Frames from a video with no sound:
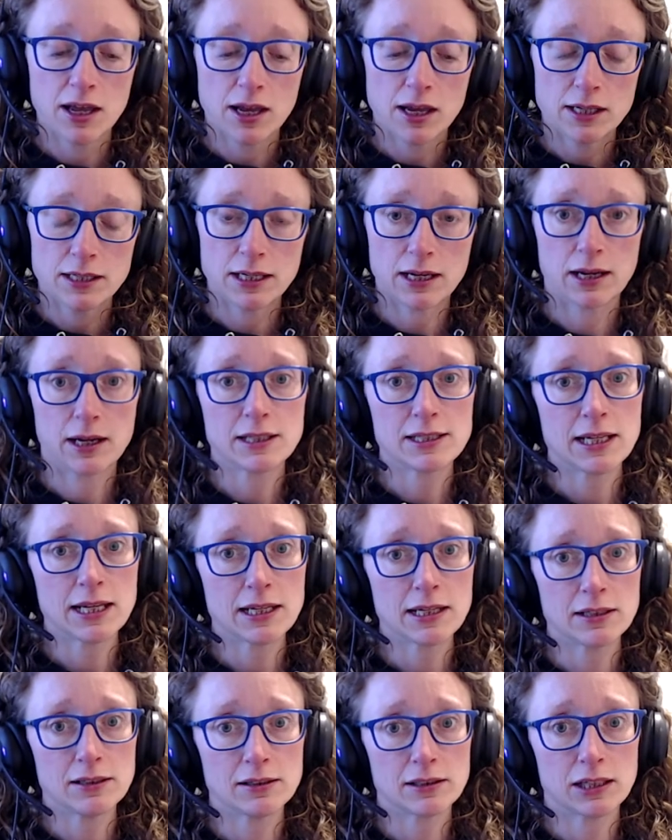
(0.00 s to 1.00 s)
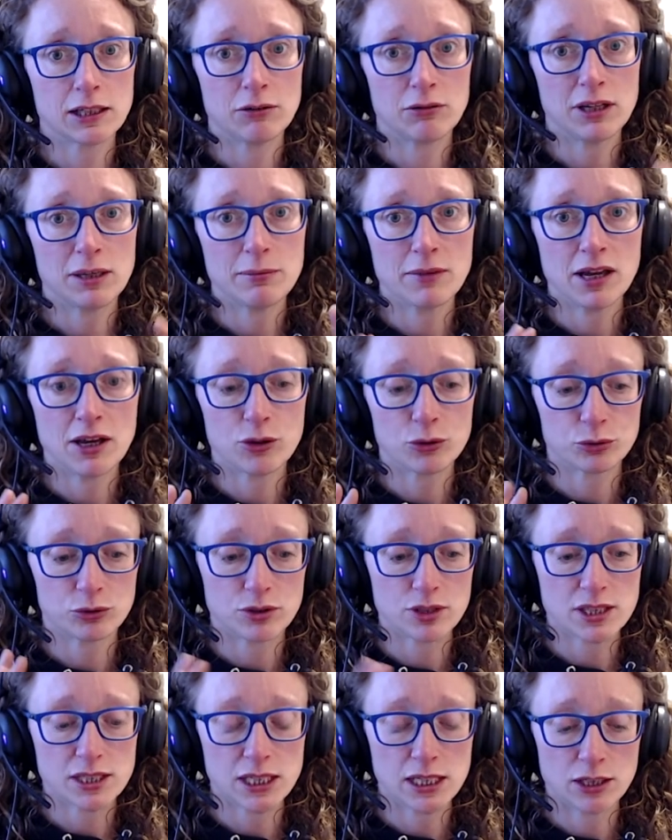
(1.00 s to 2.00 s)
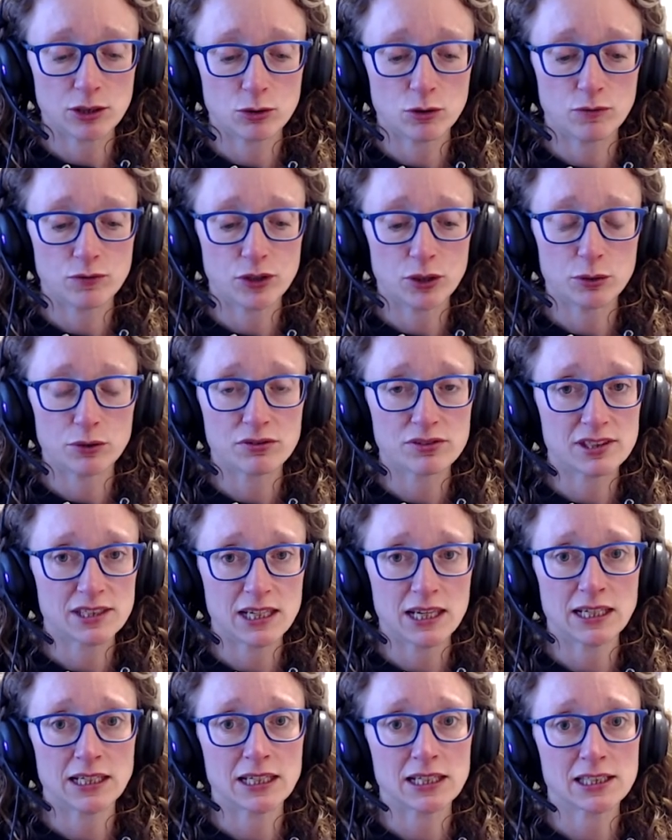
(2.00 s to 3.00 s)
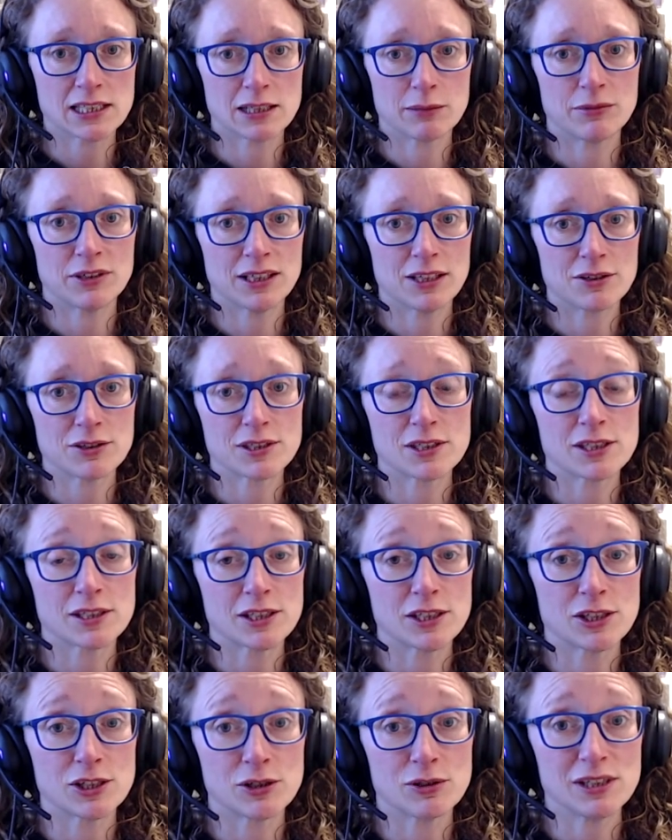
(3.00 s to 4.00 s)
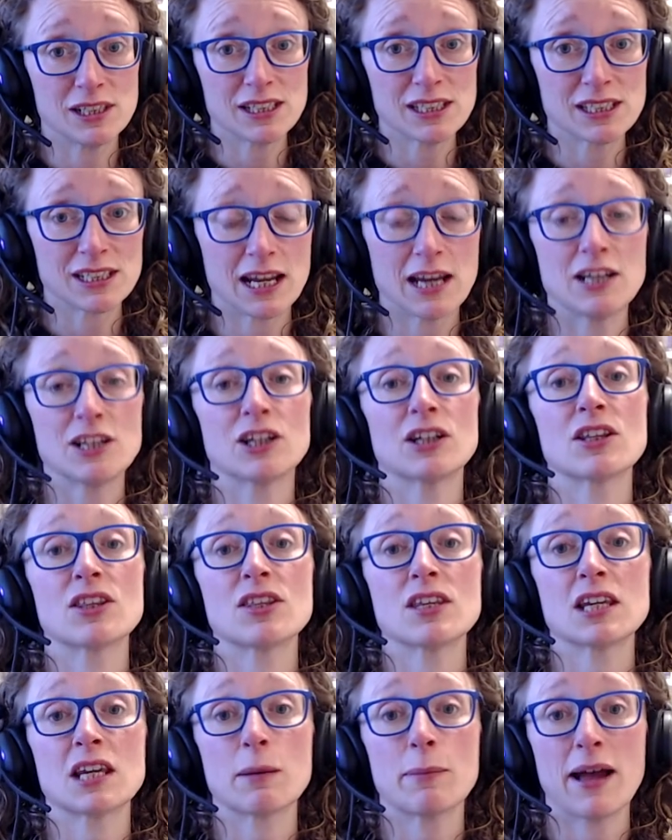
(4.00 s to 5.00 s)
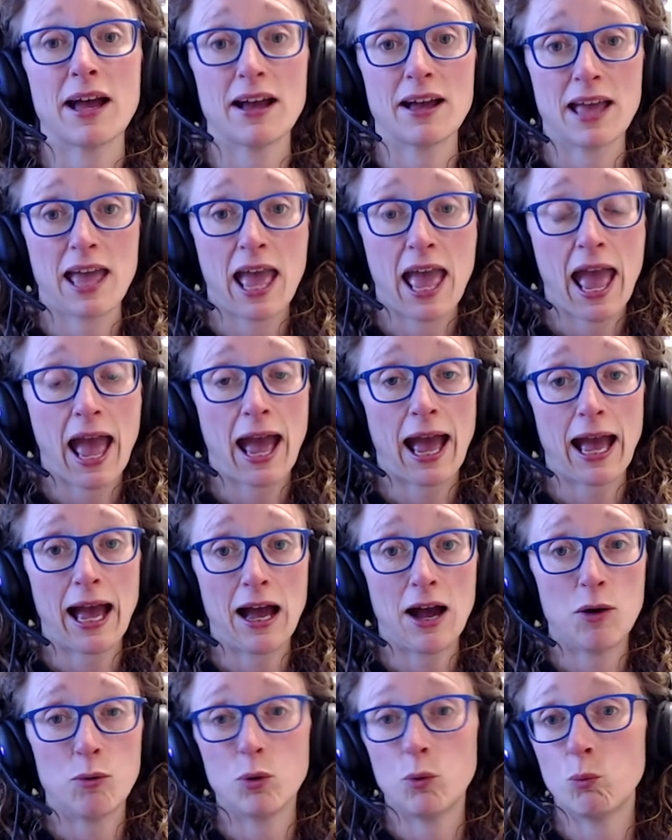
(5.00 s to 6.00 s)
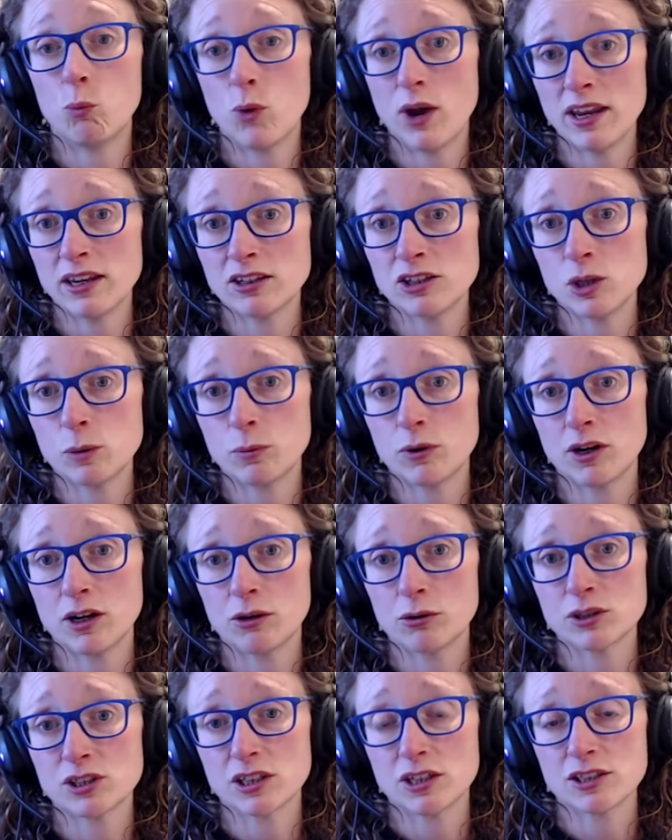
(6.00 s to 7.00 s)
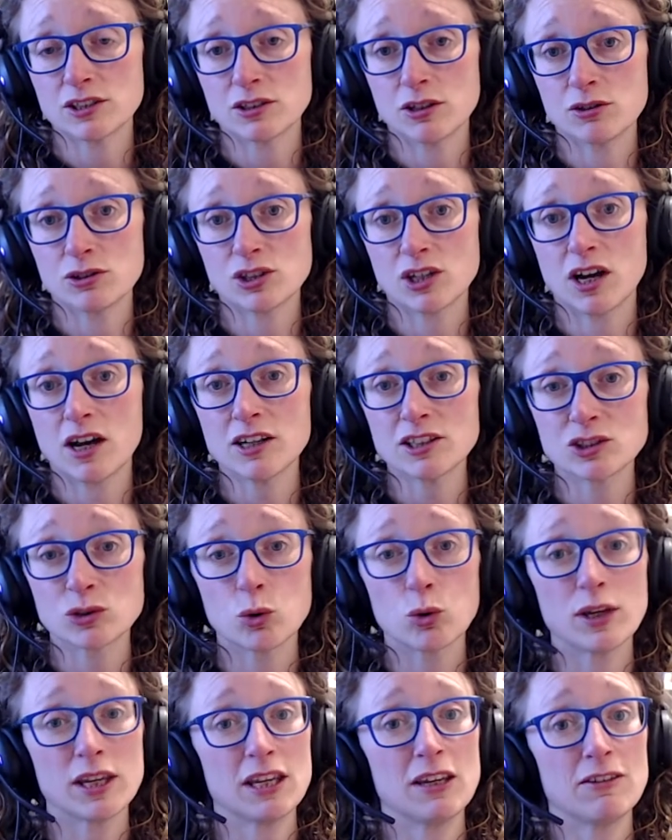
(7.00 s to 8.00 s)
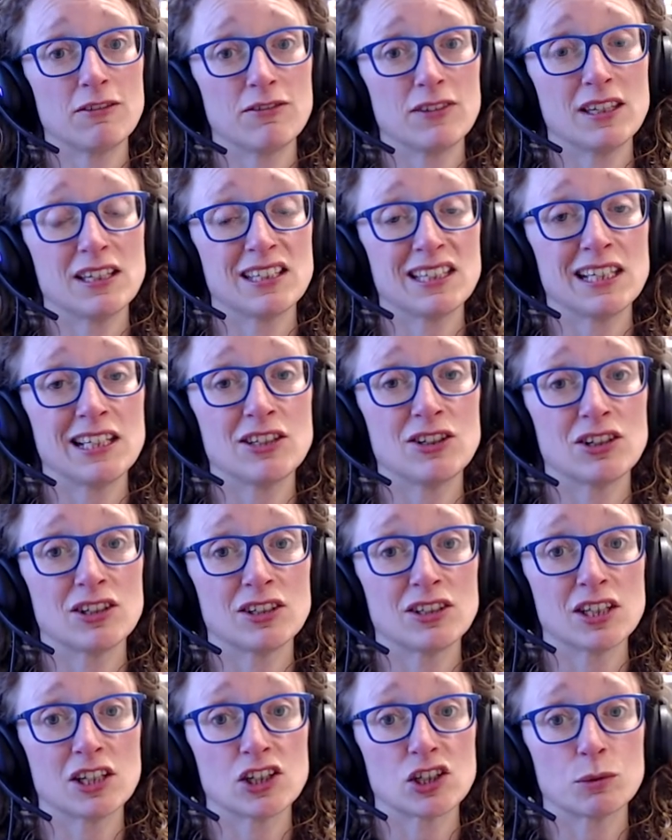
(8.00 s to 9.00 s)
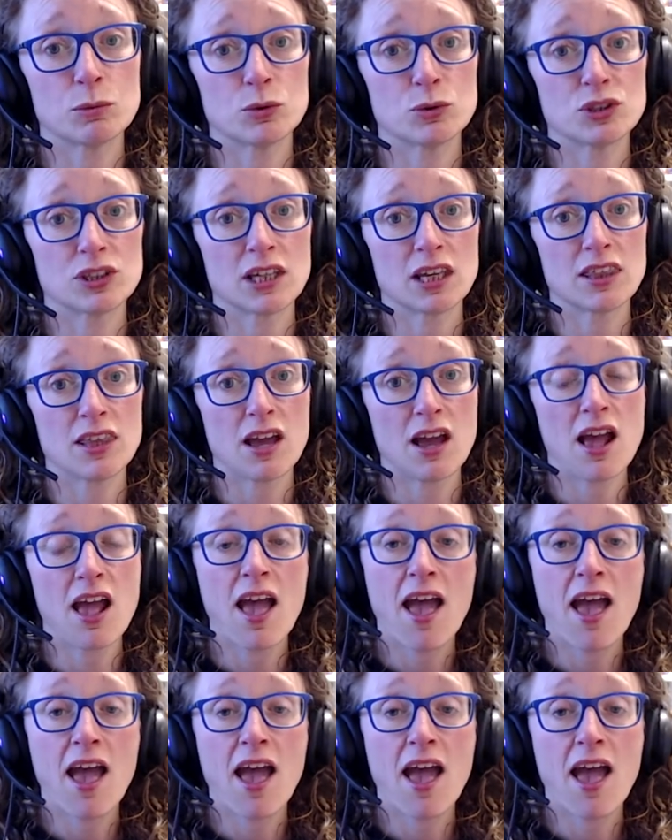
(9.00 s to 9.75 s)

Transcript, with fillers: You're going to take a look at your email through the cynical view of seeing it as someone else's to do list, and you're going to think about how and when you prioritize those tasks, or if indeed you can ditch them altogether.